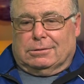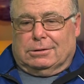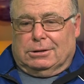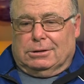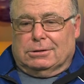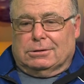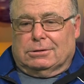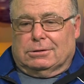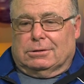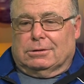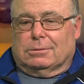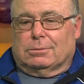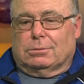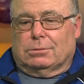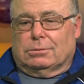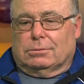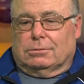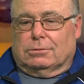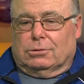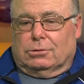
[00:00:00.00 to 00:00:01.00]
needs to
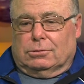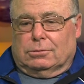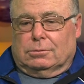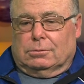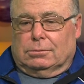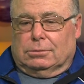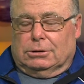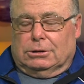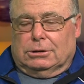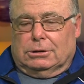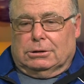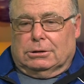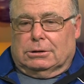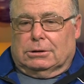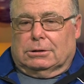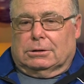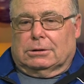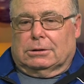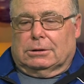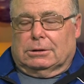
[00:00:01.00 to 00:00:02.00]
be
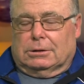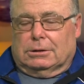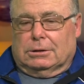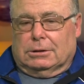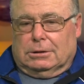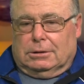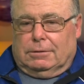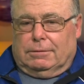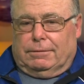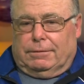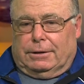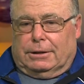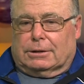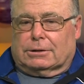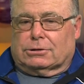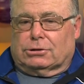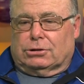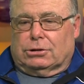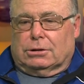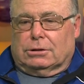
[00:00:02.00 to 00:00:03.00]

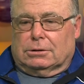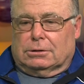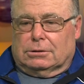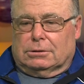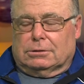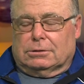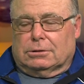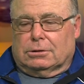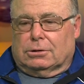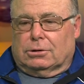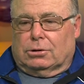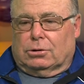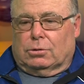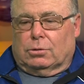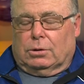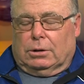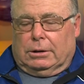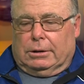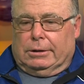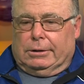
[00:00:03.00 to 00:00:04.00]
fixed. And
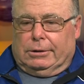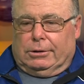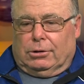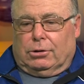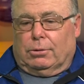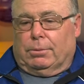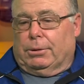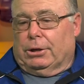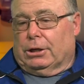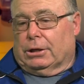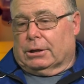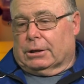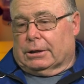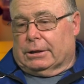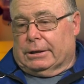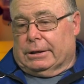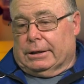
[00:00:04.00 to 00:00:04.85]
so, or being a